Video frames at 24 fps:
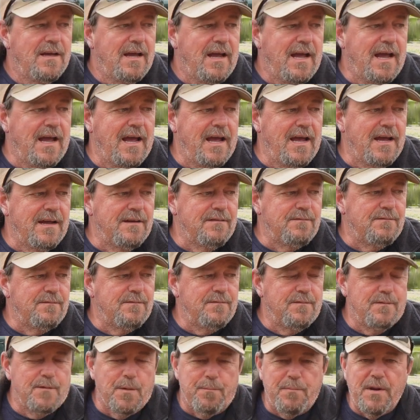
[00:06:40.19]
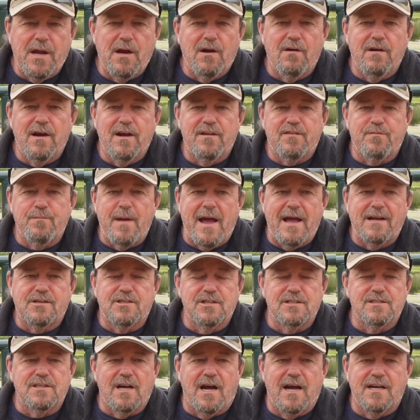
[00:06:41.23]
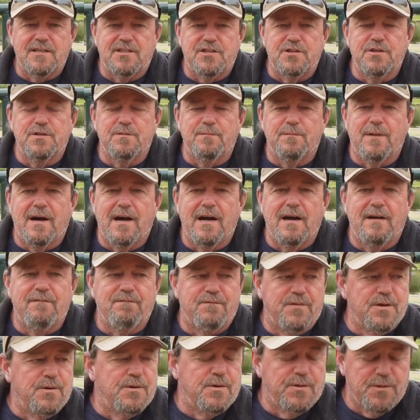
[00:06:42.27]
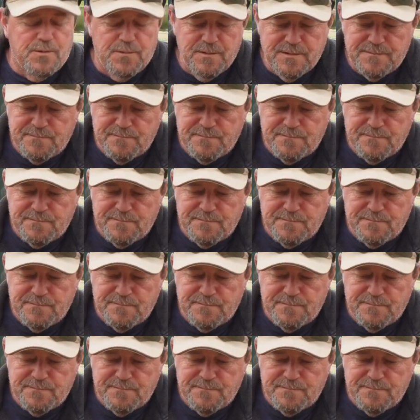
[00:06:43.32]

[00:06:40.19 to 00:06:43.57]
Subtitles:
and the PRS matches, I shoot my Voodoo.